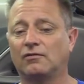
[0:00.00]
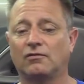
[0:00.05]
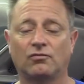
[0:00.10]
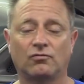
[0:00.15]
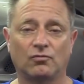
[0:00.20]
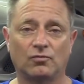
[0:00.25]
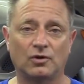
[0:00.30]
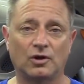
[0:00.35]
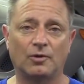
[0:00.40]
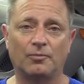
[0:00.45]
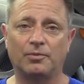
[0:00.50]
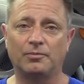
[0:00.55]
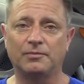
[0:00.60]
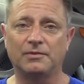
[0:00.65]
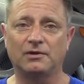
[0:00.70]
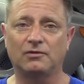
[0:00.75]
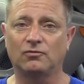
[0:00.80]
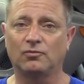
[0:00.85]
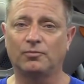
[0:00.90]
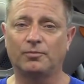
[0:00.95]
through helping
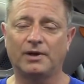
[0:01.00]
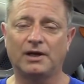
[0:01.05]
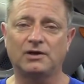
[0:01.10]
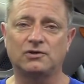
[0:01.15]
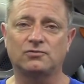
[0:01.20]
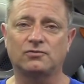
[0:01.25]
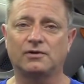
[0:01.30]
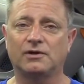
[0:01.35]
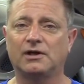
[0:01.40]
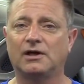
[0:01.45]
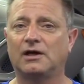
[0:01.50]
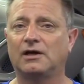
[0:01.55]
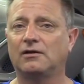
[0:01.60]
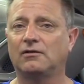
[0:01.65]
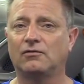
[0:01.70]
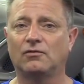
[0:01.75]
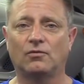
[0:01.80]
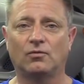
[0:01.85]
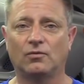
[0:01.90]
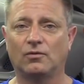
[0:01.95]
me through
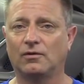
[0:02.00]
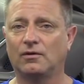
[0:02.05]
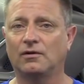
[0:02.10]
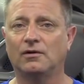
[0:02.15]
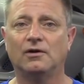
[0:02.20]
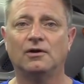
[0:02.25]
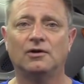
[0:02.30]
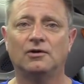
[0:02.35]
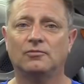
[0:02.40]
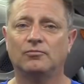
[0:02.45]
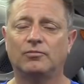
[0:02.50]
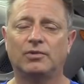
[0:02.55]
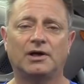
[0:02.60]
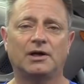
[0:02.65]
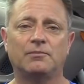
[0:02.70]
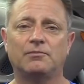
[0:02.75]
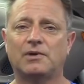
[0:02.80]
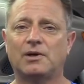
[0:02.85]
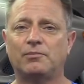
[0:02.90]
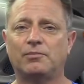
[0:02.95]
Patreon or
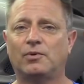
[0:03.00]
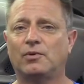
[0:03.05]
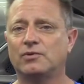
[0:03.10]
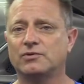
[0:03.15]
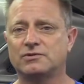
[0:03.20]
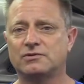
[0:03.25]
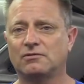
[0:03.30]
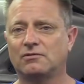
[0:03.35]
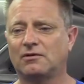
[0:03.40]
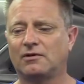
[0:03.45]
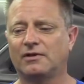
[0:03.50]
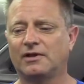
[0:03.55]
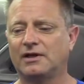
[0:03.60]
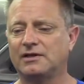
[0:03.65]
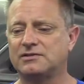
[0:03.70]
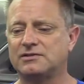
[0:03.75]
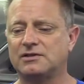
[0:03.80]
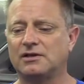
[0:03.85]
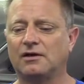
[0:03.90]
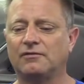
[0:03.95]
buying my poster, all
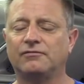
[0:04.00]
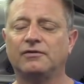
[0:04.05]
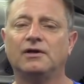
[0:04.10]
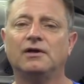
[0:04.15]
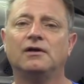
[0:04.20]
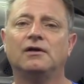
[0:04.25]
that stuff.